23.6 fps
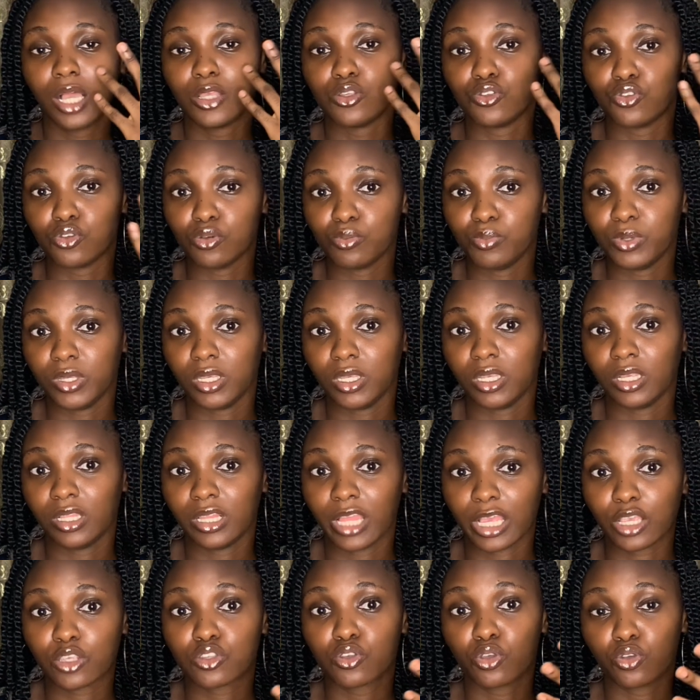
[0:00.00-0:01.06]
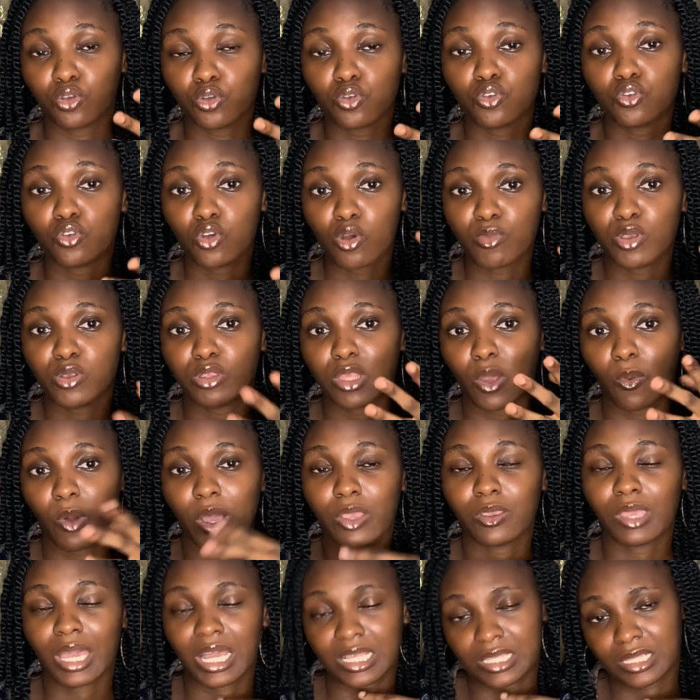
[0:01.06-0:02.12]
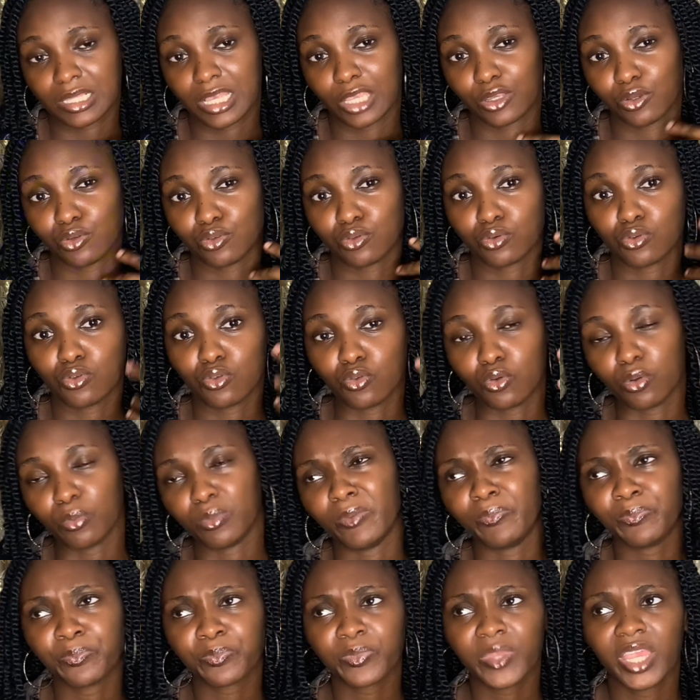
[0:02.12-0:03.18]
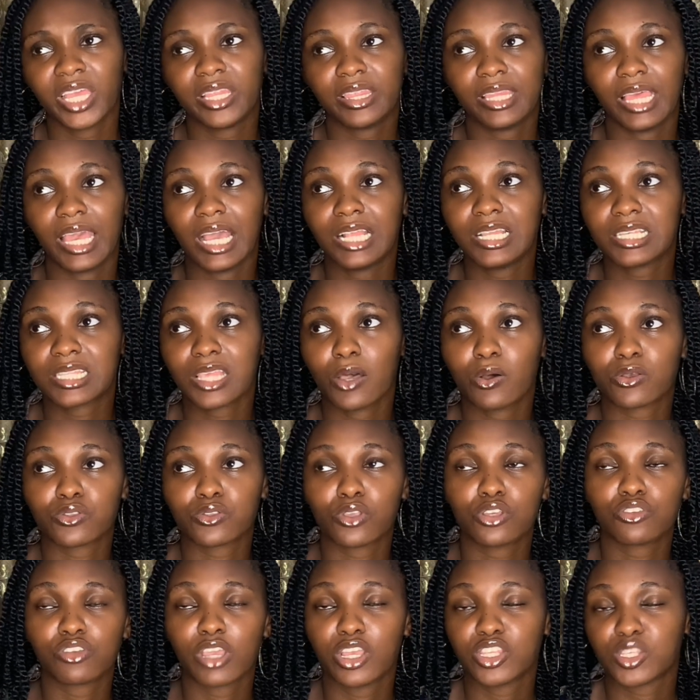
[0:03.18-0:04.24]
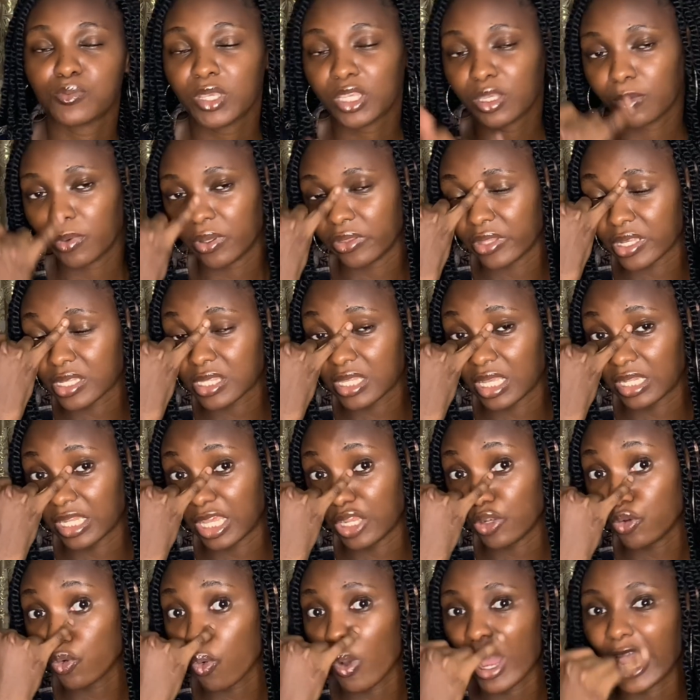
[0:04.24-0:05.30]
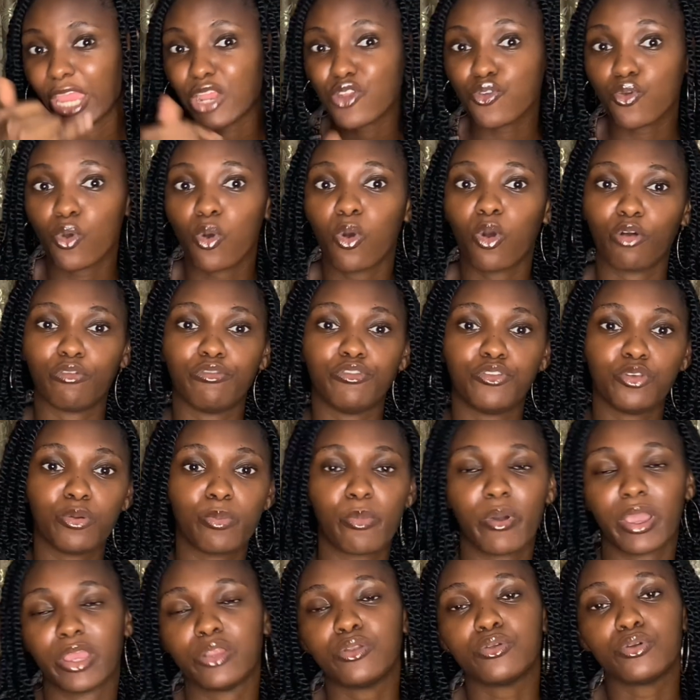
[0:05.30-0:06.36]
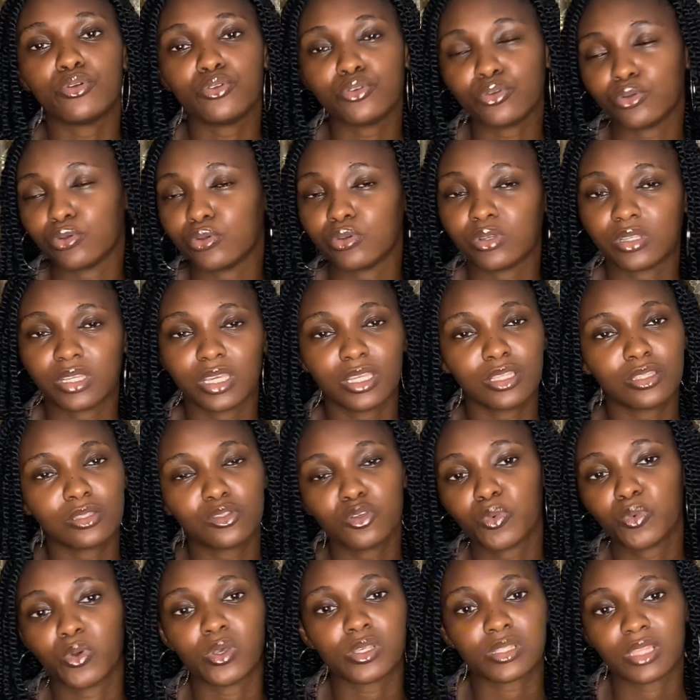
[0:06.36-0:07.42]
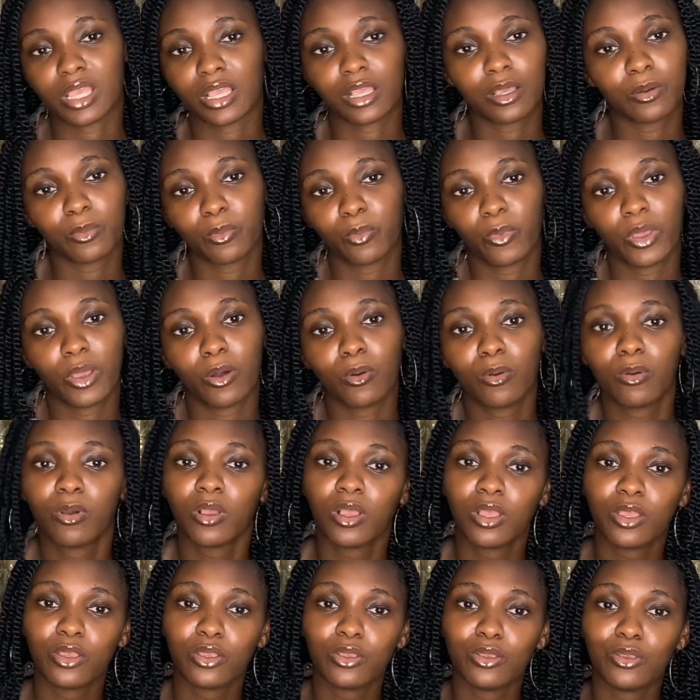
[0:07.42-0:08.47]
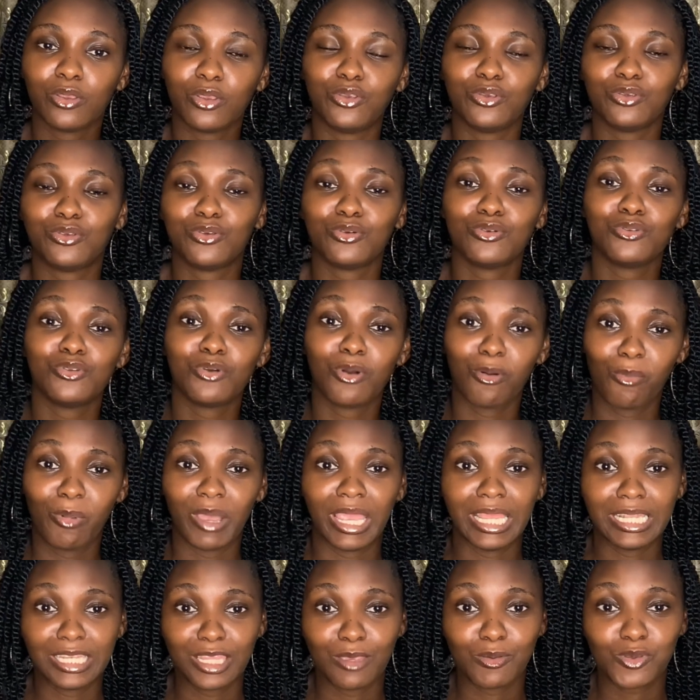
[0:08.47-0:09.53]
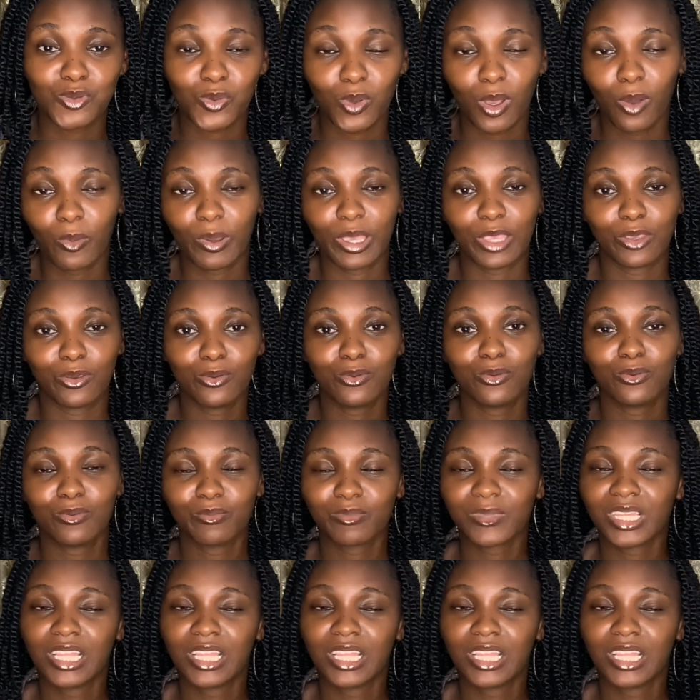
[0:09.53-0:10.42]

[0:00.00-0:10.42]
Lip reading: Zubby. Like, so you know me, then why are you acting like you don't know me? Then Alistair was not trying to make him understand. I know of you, but I don't know you. Then Zubby was like, well, you know my name, so why were you?